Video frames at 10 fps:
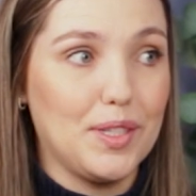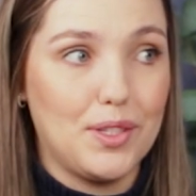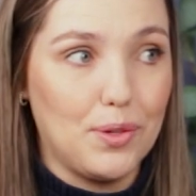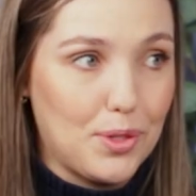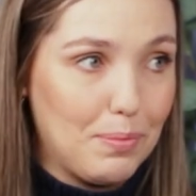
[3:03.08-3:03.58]
with
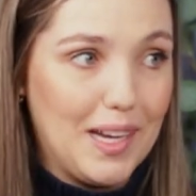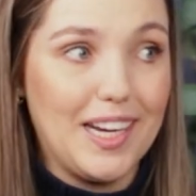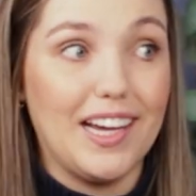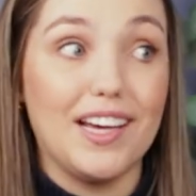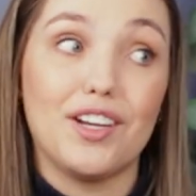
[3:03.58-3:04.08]
social
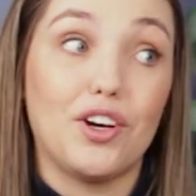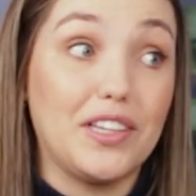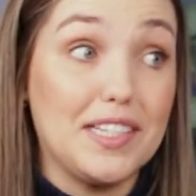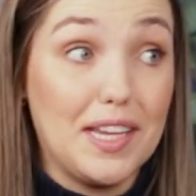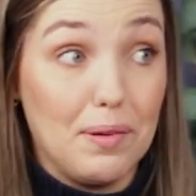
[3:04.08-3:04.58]
media and all
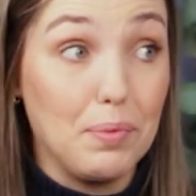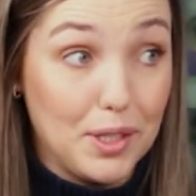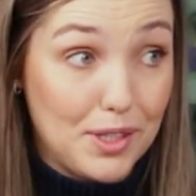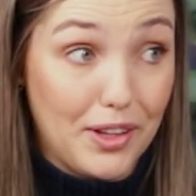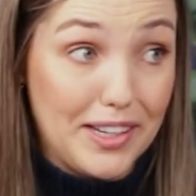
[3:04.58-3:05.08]
these
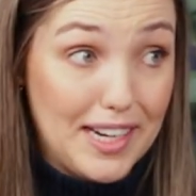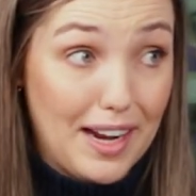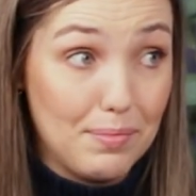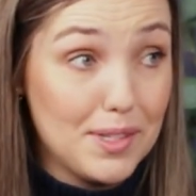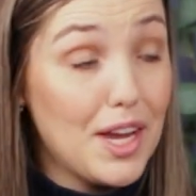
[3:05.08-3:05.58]
inputs all the
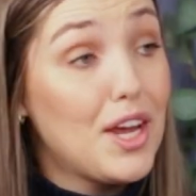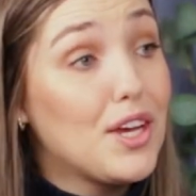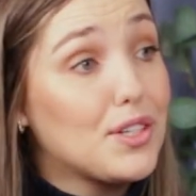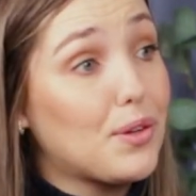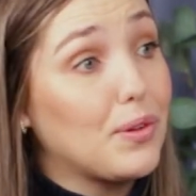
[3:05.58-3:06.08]
time.
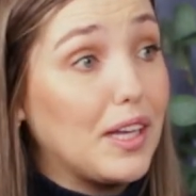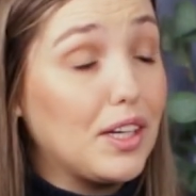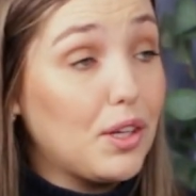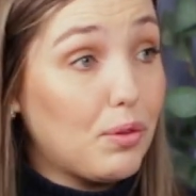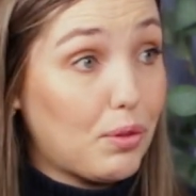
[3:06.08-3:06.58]
So
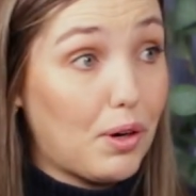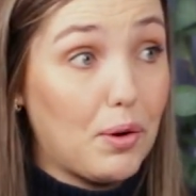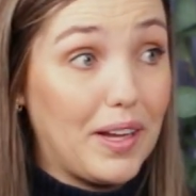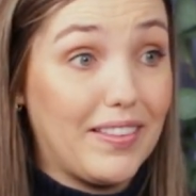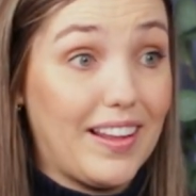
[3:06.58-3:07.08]
then you
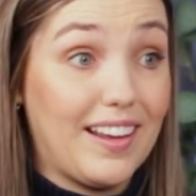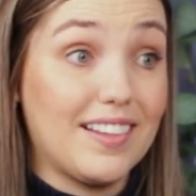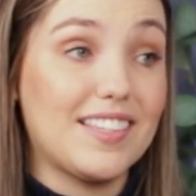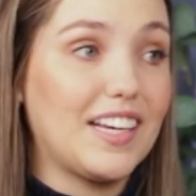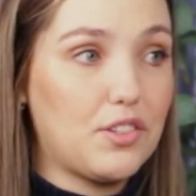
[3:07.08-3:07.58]
throw in
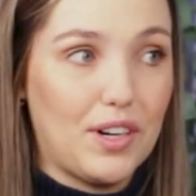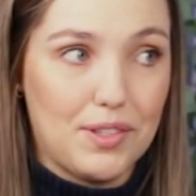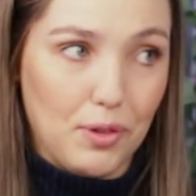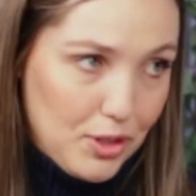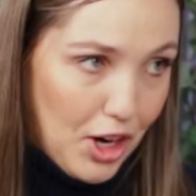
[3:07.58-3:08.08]
things like
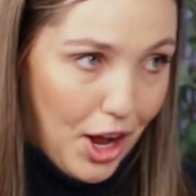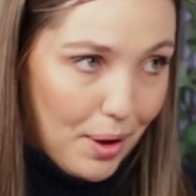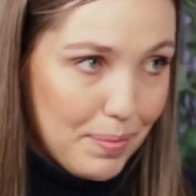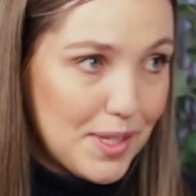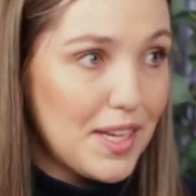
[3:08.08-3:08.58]
stressful
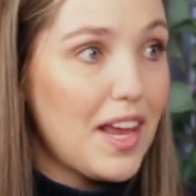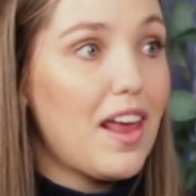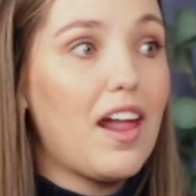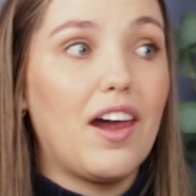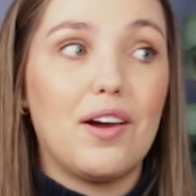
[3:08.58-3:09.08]
jobs,
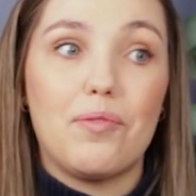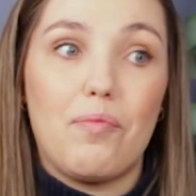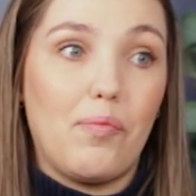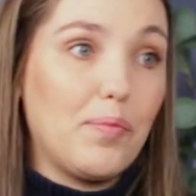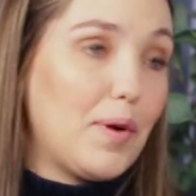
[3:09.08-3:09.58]

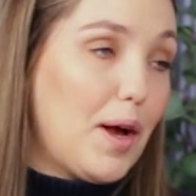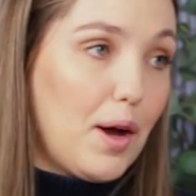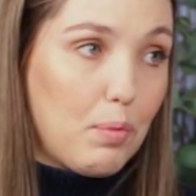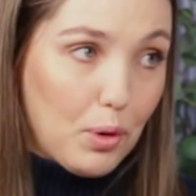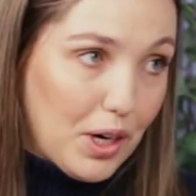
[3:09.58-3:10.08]

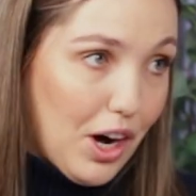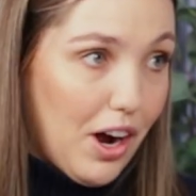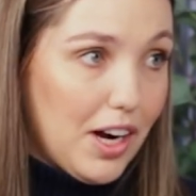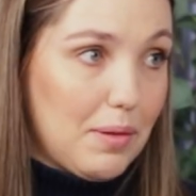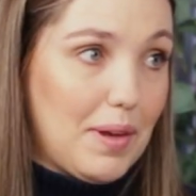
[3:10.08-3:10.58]
a poor
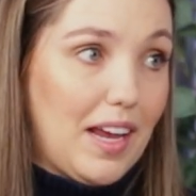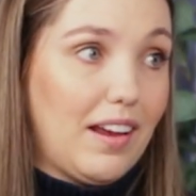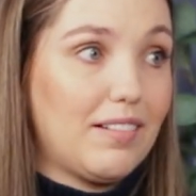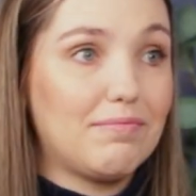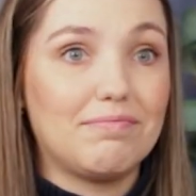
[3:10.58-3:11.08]

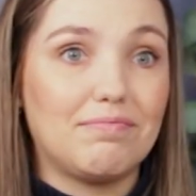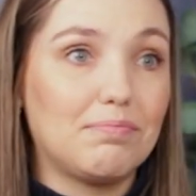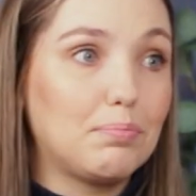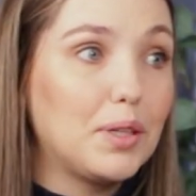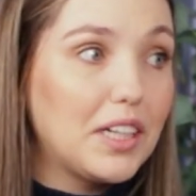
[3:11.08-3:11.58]
economy,
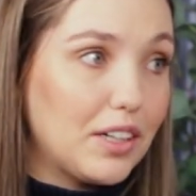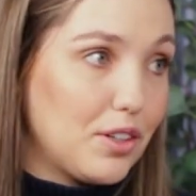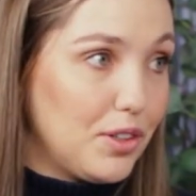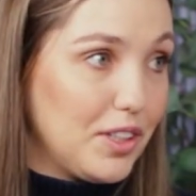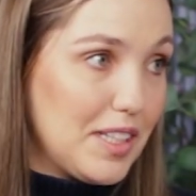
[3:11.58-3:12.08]

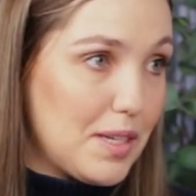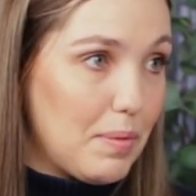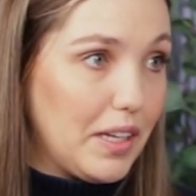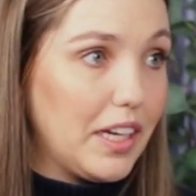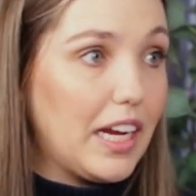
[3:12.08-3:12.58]
political
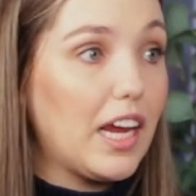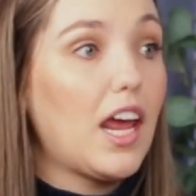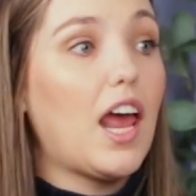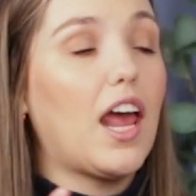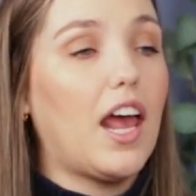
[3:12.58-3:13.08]
instability,
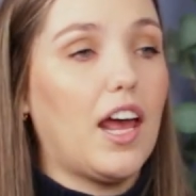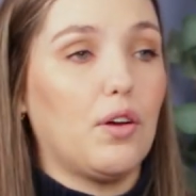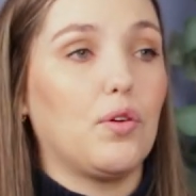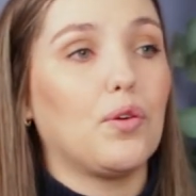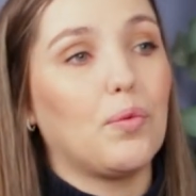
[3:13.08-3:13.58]

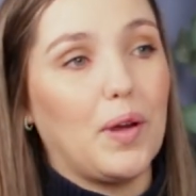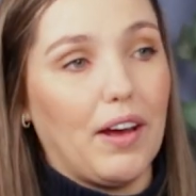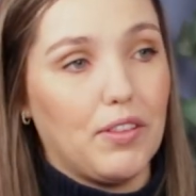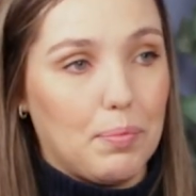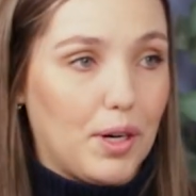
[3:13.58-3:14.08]
and we
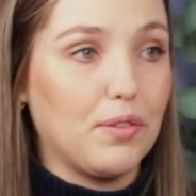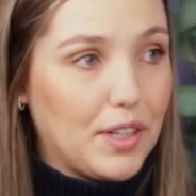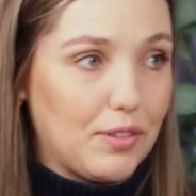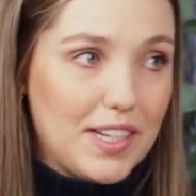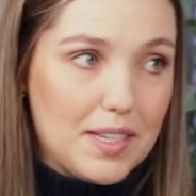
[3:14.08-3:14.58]
have the
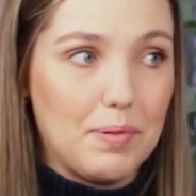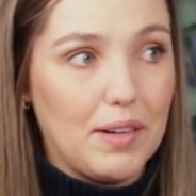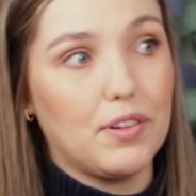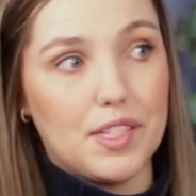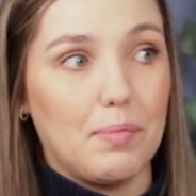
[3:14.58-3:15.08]
perfect
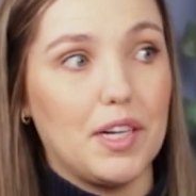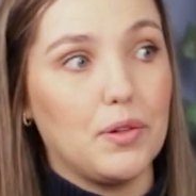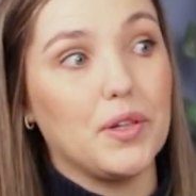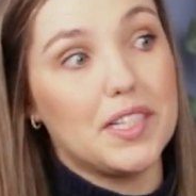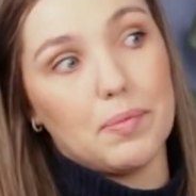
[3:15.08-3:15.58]
recipe for somebody
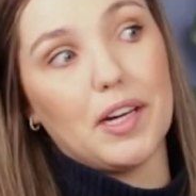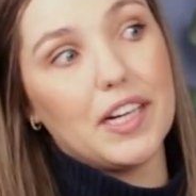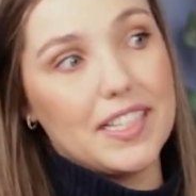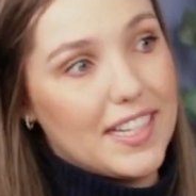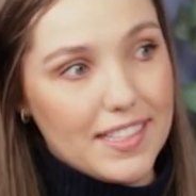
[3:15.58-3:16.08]
to experience